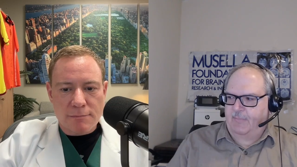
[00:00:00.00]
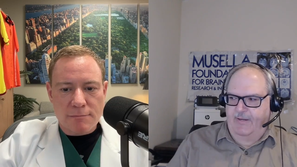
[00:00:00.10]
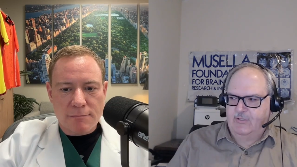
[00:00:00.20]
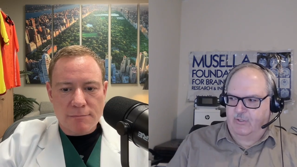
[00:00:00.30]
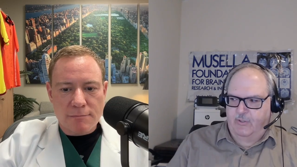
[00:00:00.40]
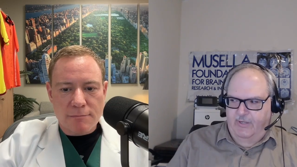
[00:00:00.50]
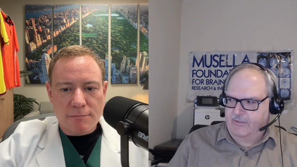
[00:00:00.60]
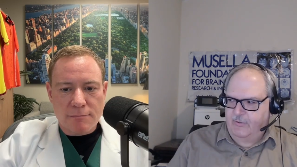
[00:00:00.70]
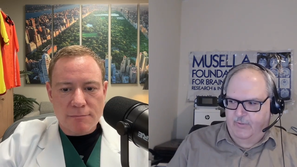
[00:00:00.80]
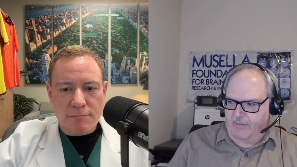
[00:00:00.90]
Speaker 1: per patient, you're
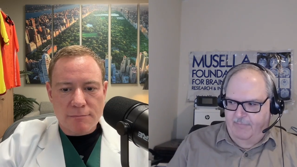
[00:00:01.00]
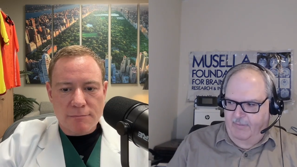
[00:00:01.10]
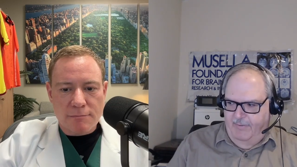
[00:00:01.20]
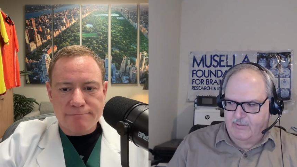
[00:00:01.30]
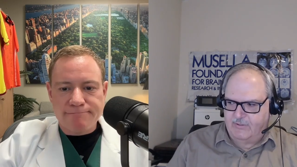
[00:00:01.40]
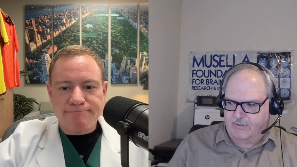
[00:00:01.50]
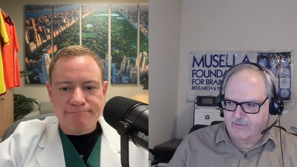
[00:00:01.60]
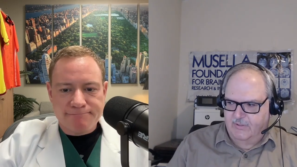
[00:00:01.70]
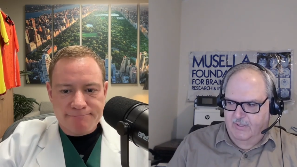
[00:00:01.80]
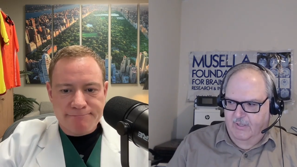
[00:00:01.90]
not doing that many
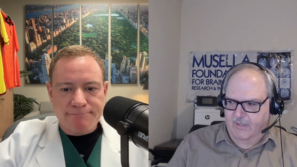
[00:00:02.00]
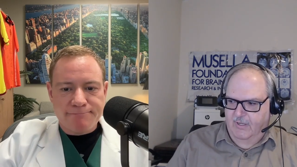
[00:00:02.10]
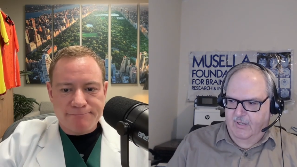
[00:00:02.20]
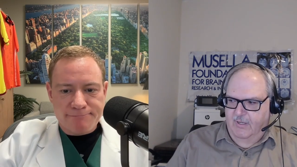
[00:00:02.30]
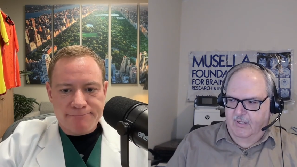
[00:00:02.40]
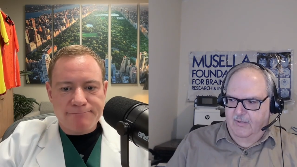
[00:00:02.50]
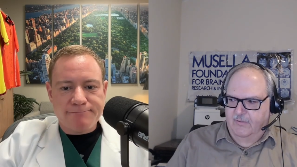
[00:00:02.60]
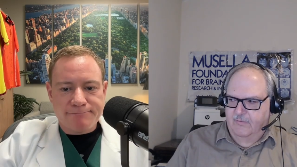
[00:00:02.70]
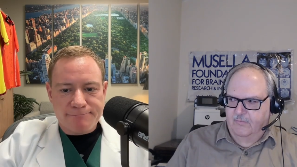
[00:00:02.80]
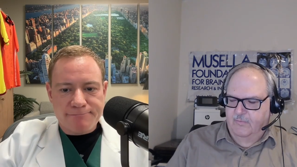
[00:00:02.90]
patients.
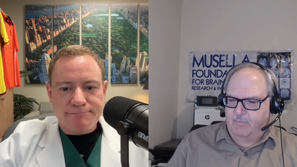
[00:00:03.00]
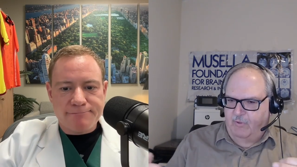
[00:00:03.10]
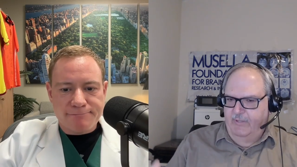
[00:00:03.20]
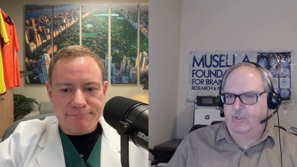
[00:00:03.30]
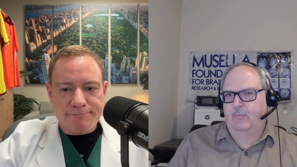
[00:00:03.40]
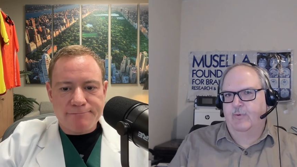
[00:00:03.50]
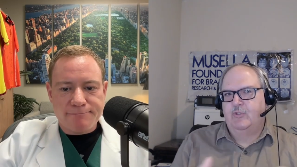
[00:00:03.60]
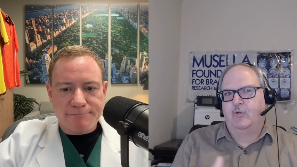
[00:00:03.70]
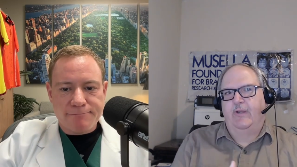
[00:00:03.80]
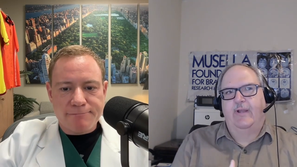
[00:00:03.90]
With brain
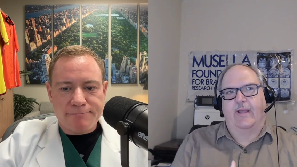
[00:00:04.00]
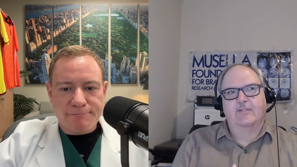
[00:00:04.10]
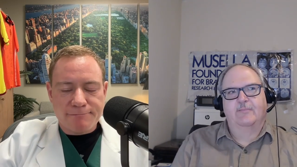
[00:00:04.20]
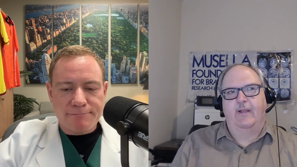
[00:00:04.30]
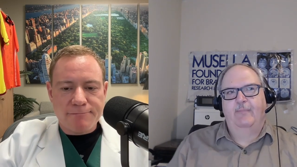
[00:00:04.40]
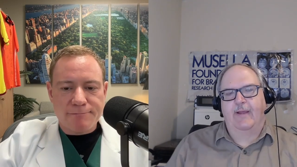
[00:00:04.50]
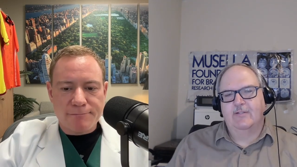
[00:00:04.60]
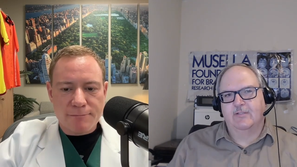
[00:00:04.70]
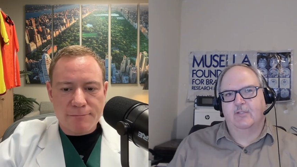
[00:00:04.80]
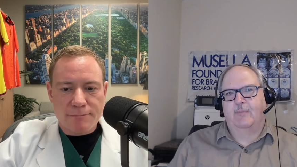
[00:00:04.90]
tumors, you need as many
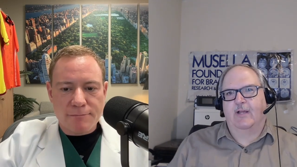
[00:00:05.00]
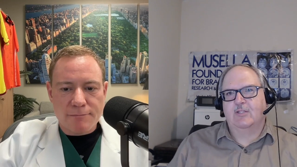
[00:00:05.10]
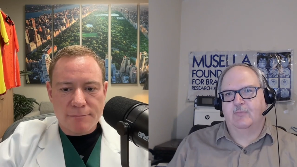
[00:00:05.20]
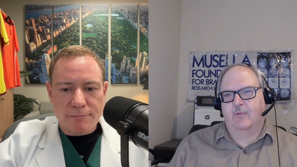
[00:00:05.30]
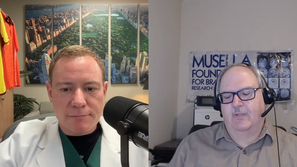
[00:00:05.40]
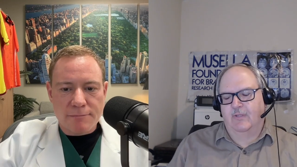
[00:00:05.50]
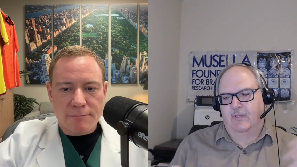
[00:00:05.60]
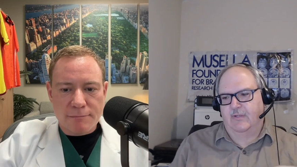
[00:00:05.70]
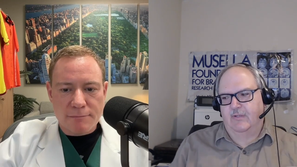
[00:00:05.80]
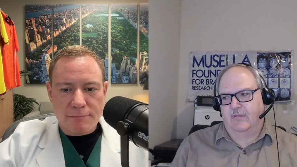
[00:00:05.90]
patients as possible
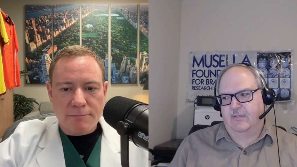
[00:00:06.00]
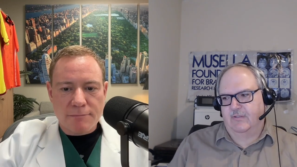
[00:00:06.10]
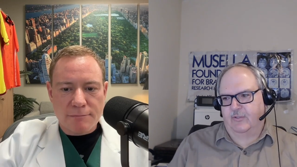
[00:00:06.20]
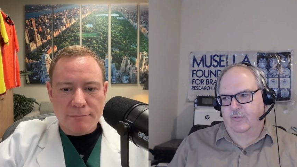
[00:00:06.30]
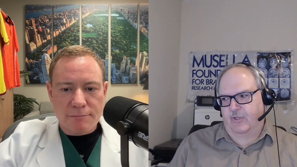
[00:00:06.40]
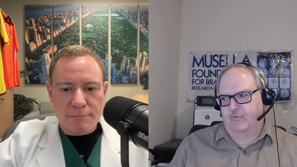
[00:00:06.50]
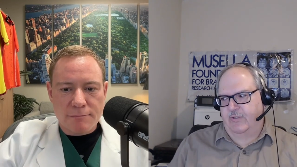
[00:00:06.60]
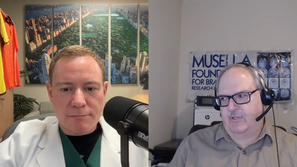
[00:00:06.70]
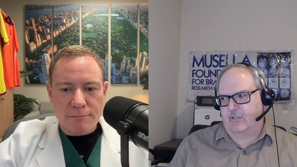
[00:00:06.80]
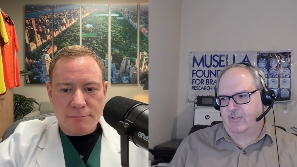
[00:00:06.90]
to do this
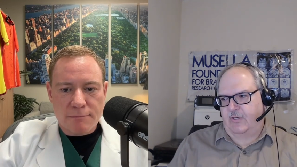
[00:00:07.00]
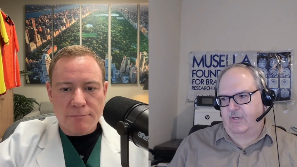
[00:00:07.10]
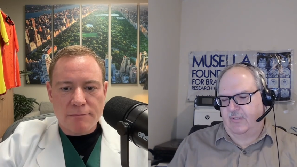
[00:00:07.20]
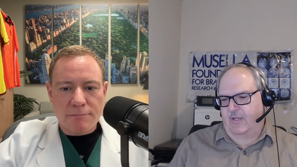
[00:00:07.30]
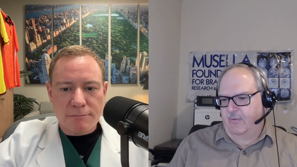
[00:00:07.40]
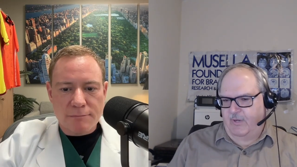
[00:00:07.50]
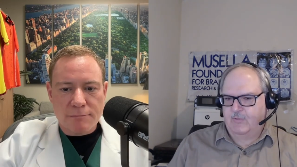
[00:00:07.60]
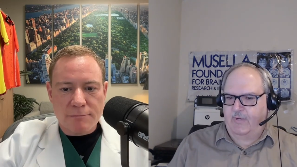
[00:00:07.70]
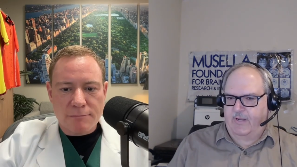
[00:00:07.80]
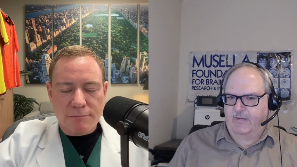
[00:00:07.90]
research on.
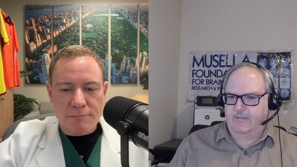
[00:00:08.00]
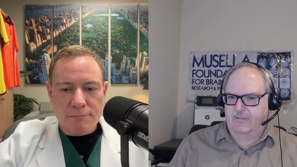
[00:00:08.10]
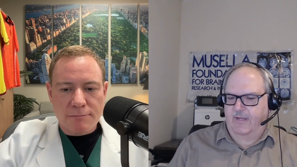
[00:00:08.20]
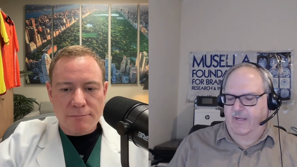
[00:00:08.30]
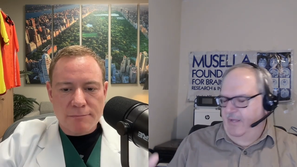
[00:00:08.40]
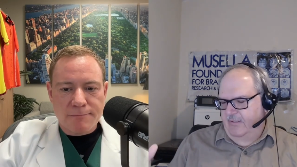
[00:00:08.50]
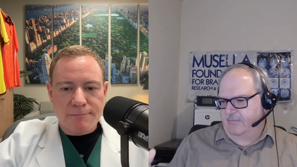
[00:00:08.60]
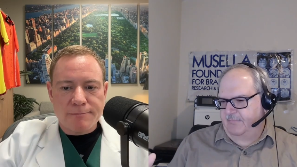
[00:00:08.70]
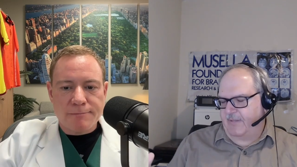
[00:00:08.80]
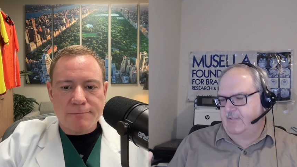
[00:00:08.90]
Otherwise, we're not.
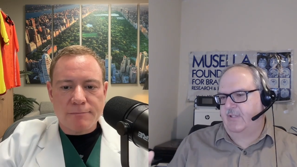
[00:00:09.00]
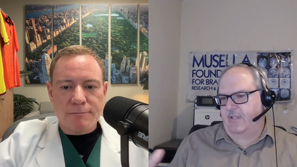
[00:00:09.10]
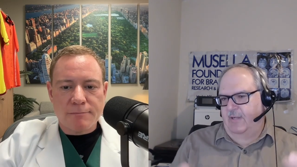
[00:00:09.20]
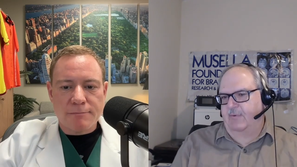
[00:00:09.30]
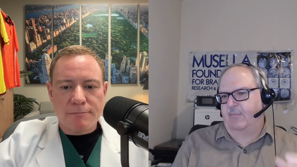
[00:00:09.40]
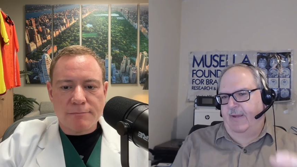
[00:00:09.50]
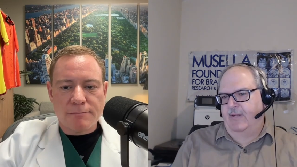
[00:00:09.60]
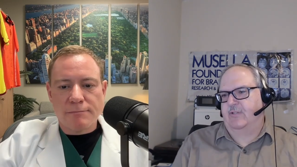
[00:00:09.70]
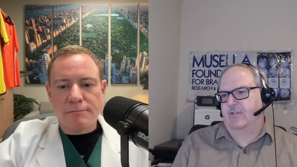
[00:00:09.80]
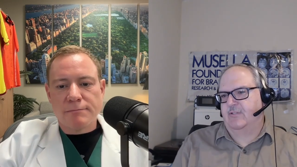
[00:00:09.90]
Basically, the number of
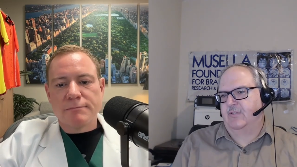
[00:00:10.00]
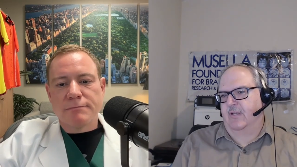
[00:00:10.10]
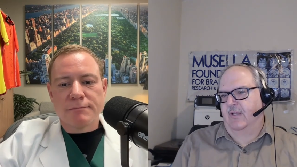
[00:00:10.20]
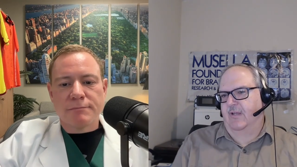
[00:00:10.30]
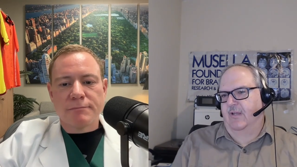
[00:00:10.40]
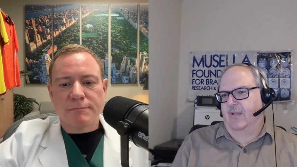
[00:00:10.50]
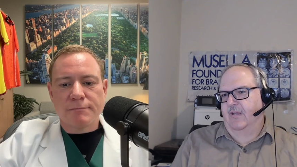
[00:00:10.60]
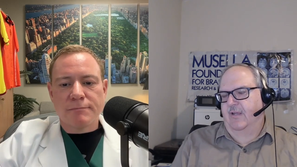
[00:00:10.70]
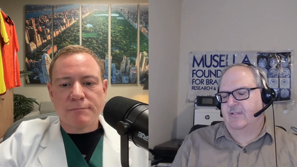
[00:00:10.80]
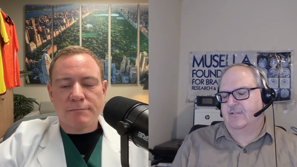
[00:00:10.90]
patients
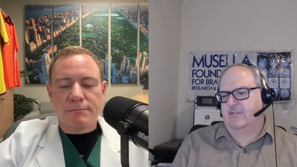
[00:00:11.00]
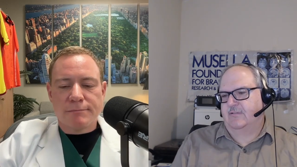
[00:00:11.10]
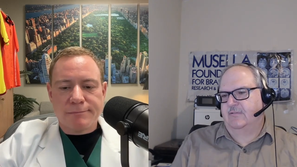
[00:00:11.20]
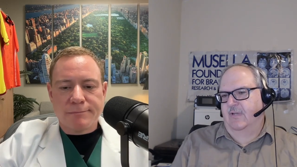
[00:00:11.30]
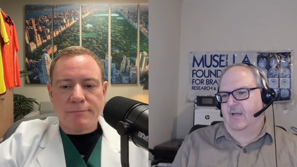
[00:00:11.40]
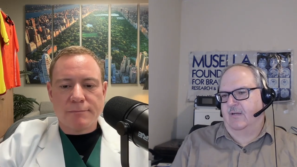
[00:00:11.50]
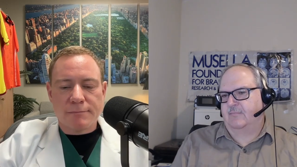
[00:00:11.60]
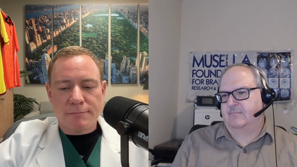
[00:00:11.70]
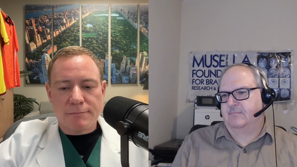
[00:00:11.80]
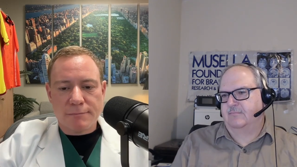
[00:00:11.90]
is
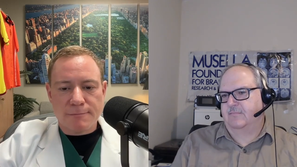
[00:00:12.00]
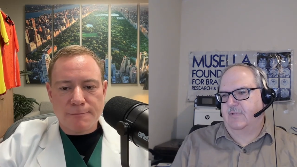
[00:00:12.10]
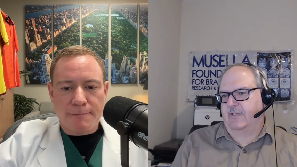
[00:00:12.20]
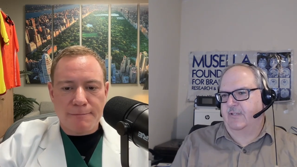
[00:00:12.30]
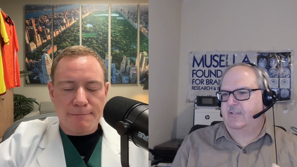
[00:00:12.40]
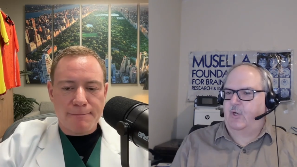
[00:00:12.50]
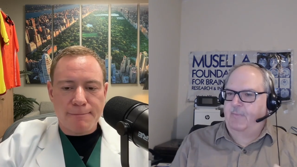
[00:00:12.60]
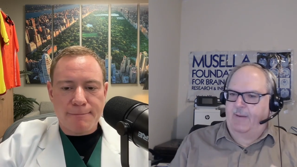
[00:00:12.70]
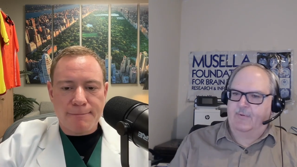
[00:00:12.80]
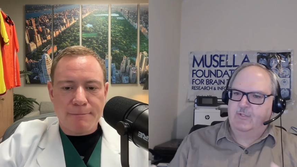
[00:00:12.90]
um, going to
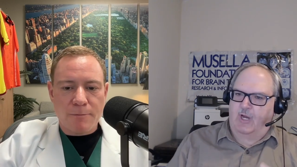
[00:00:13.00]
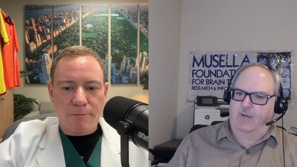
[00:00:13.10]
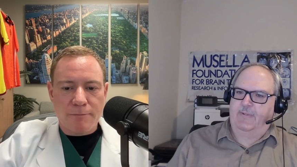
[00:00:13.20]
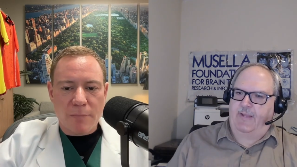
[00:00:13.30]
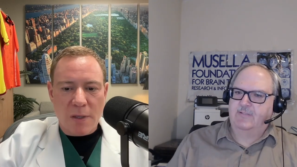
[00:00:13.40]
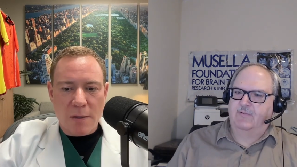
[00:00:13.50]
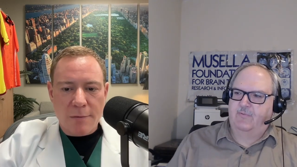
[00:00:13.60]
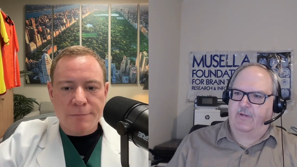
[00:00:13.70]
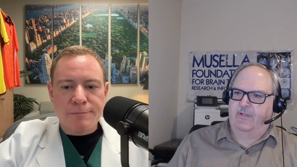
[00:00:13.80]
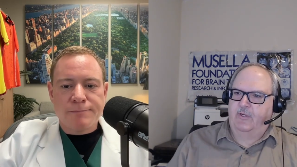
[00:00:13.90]
determine how much time it takes to
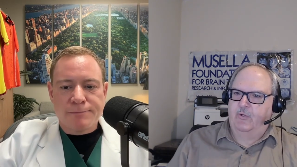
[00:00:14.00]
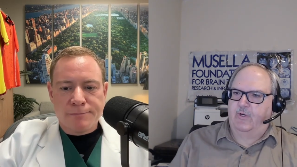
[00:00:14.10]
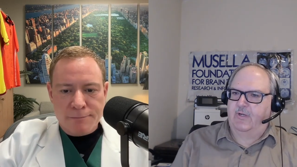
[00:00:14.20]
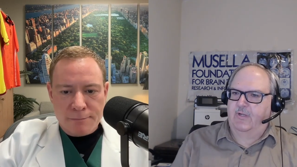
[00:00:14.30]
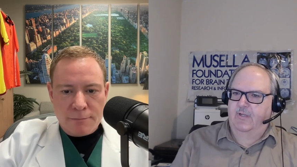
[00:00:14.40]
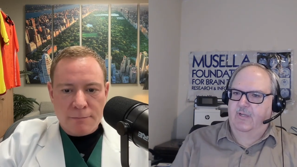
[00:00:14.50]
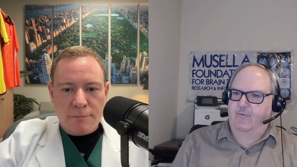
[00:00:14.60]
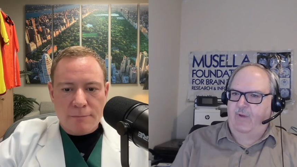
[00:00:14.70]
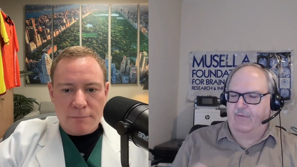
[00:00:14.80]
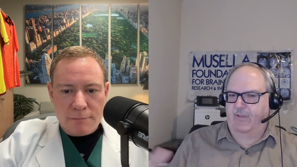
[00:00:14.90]
find the cure.
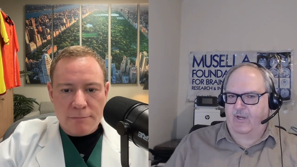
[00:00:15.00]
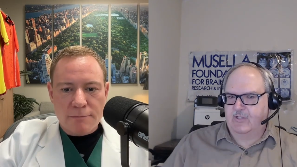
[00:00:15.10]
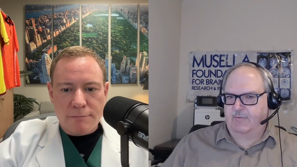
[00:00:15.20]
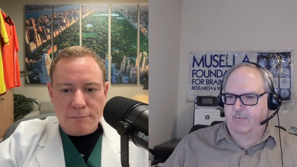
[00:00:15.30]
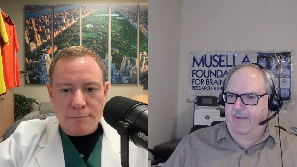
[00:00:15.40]
If we have a large number of